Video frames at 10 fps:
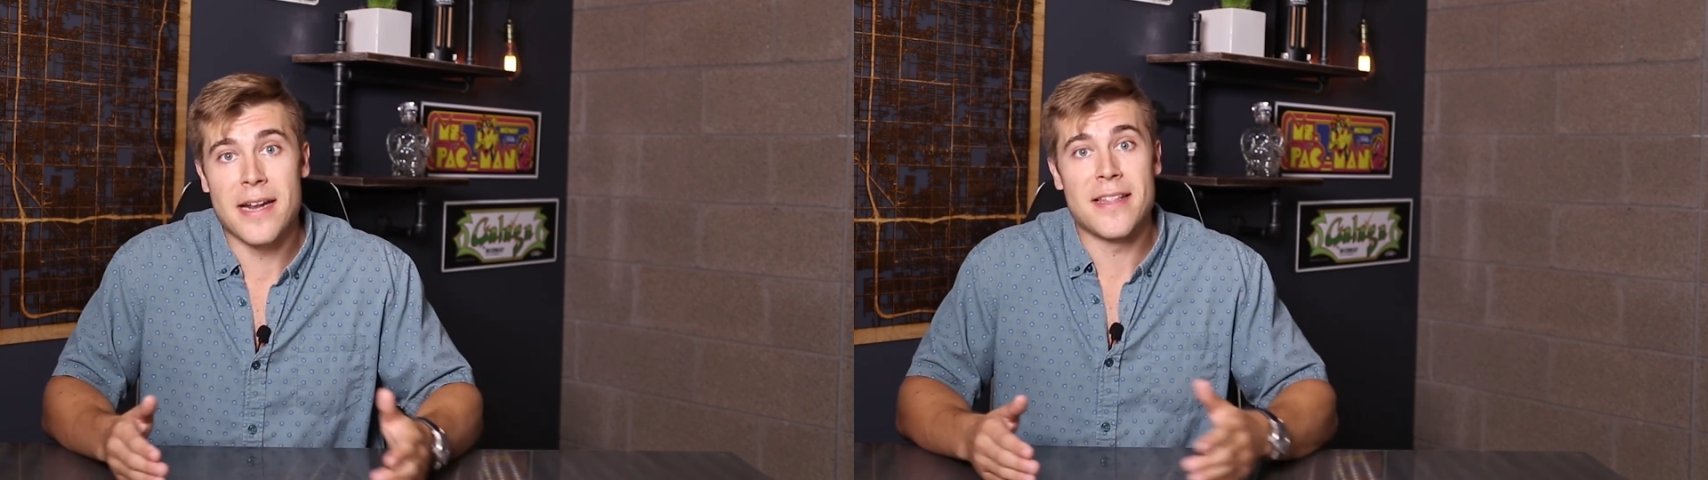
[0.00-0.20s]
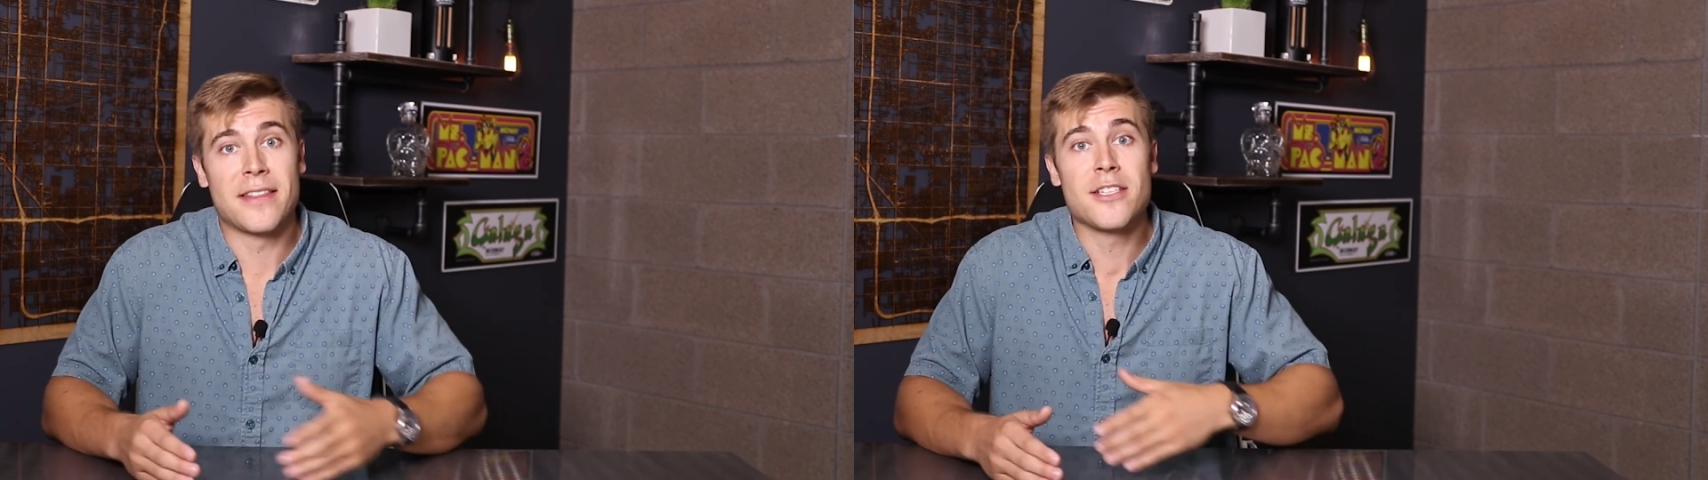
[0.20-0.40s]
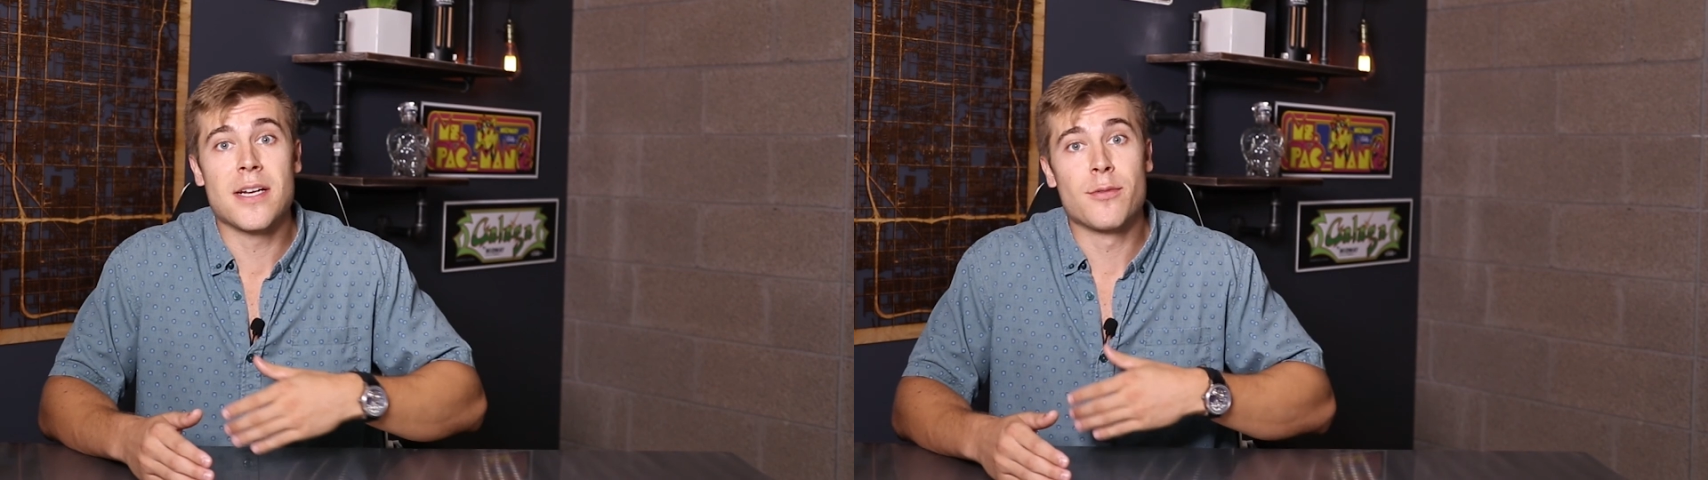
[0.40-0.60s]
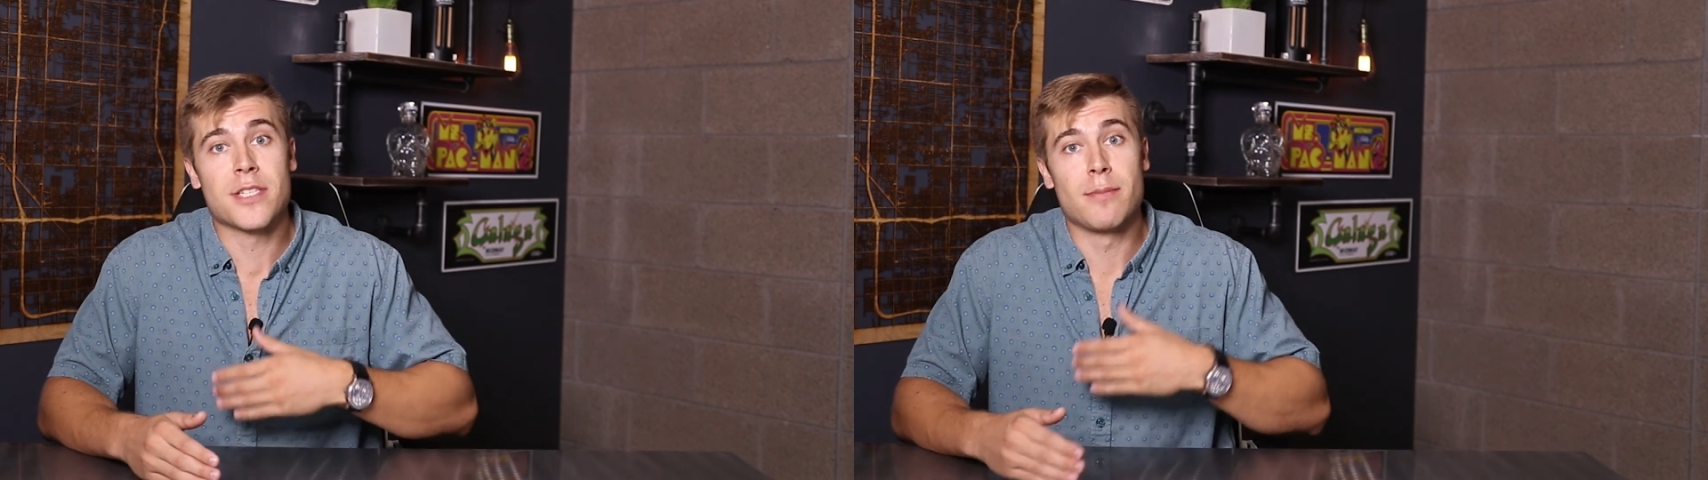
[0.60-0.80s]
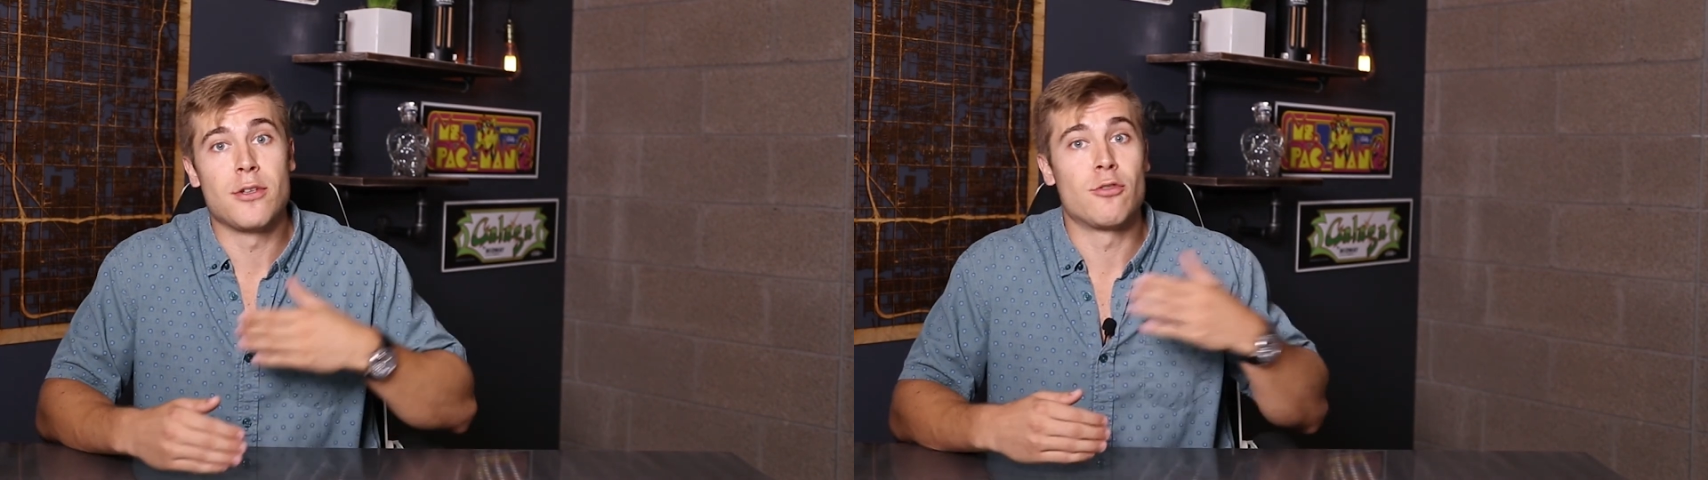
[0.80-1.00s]
and that these numbers
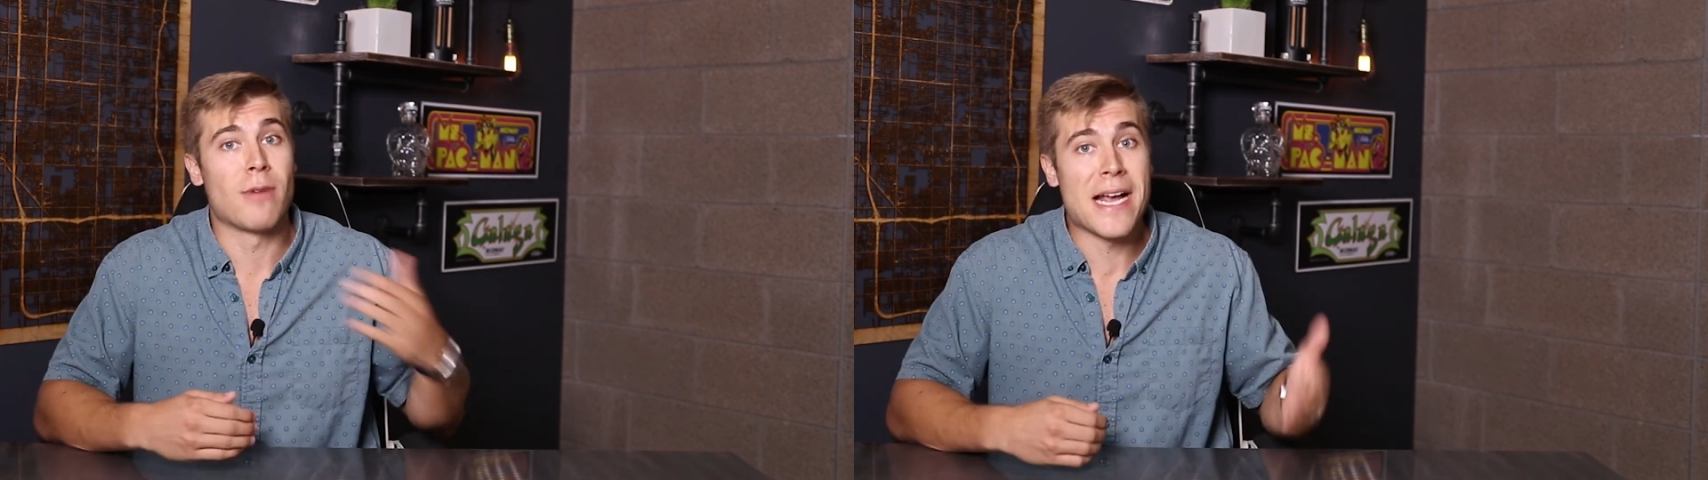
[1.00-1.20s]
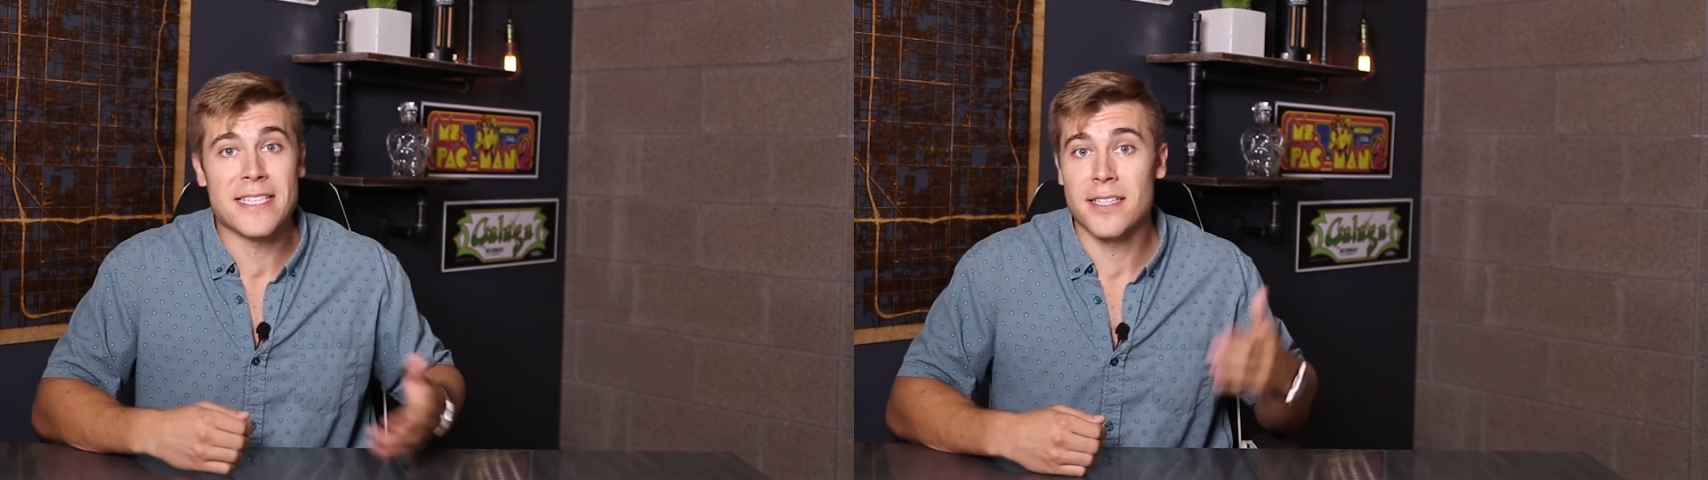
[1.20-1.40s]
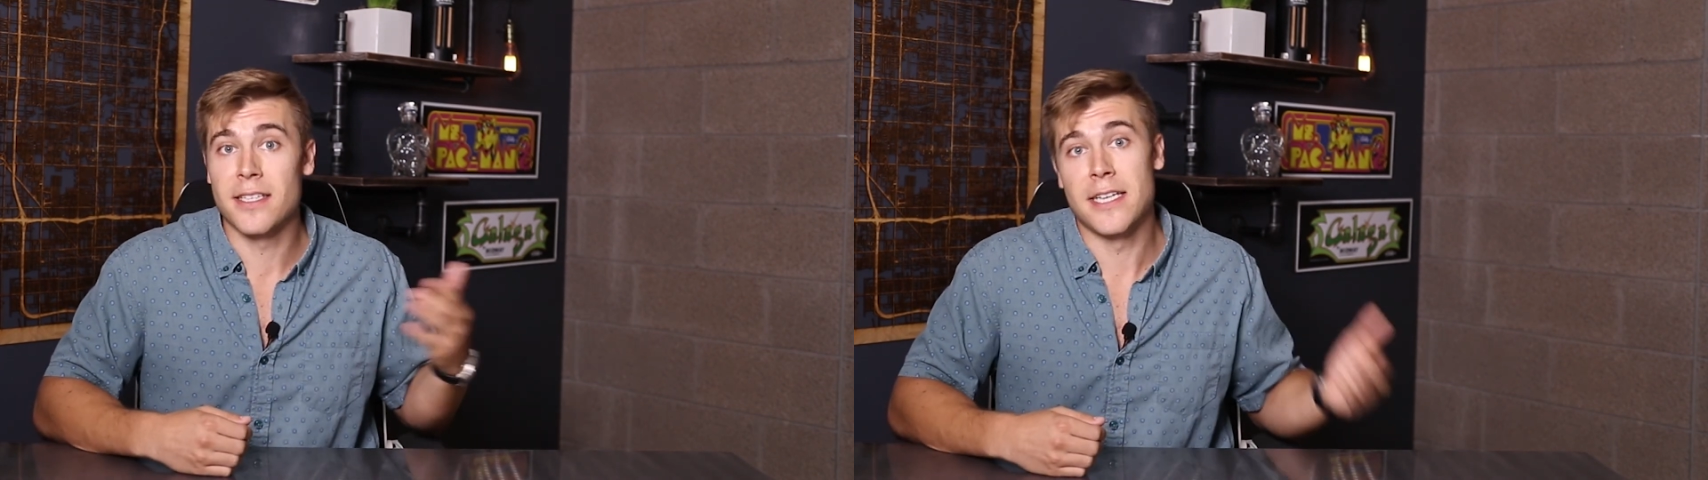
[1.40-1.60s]
can be drastically